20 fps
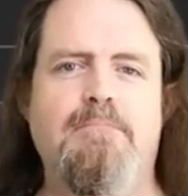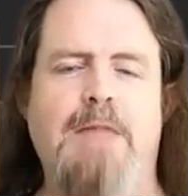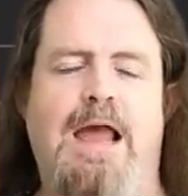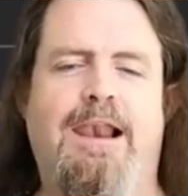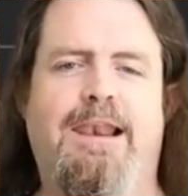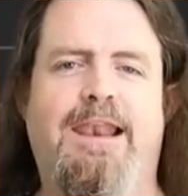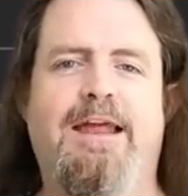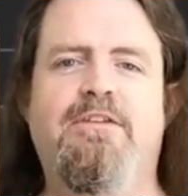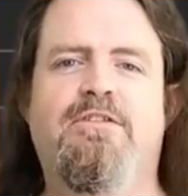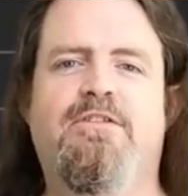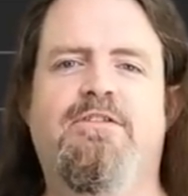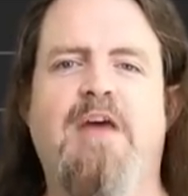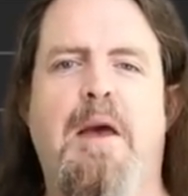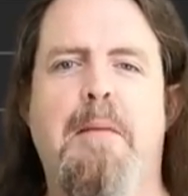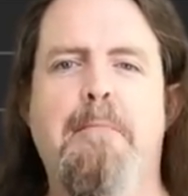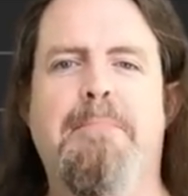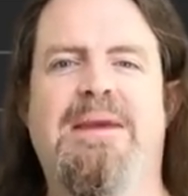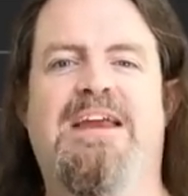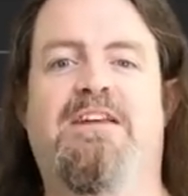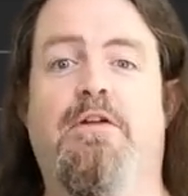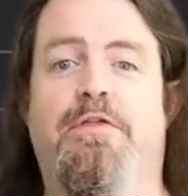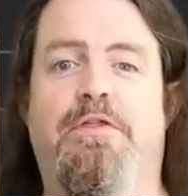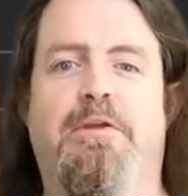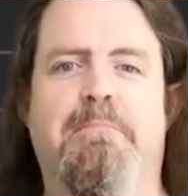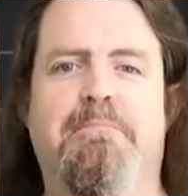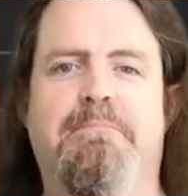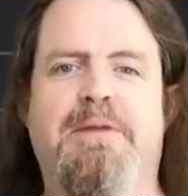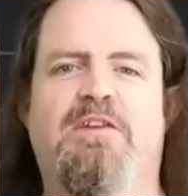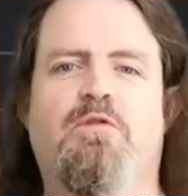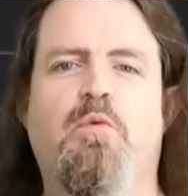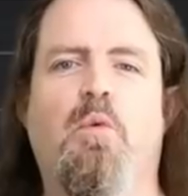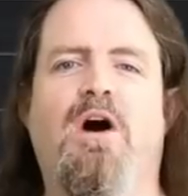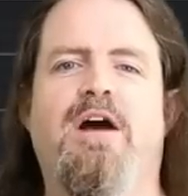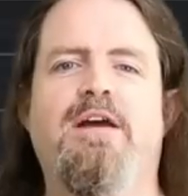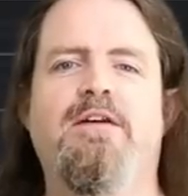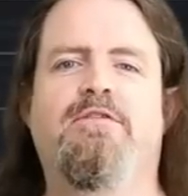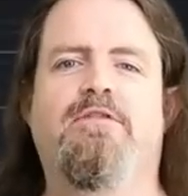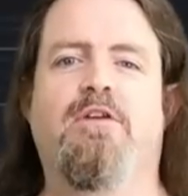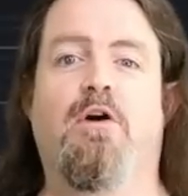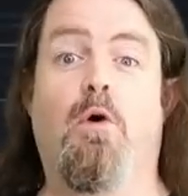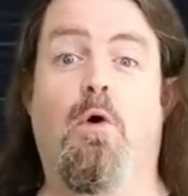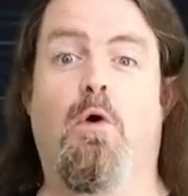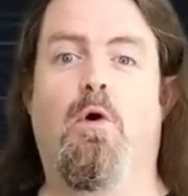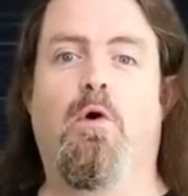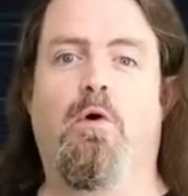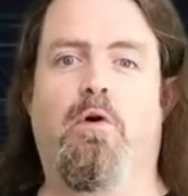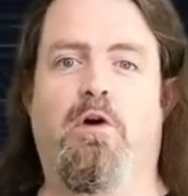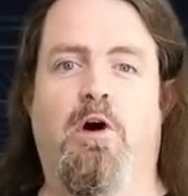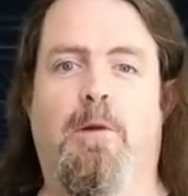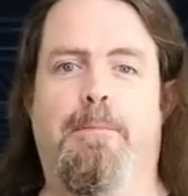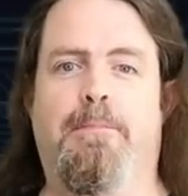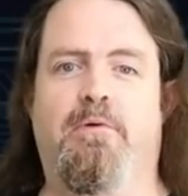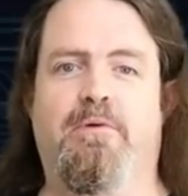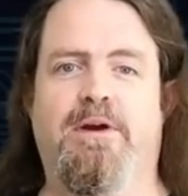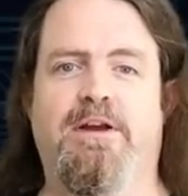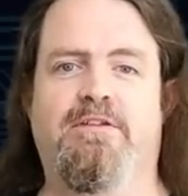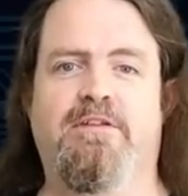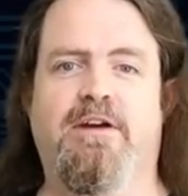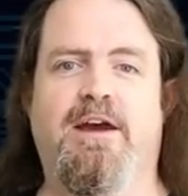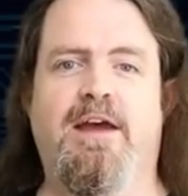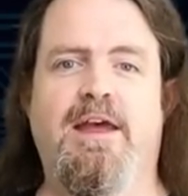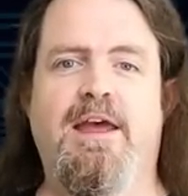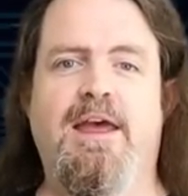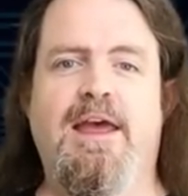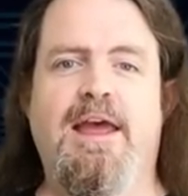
Let's meet the bitwise OR operator.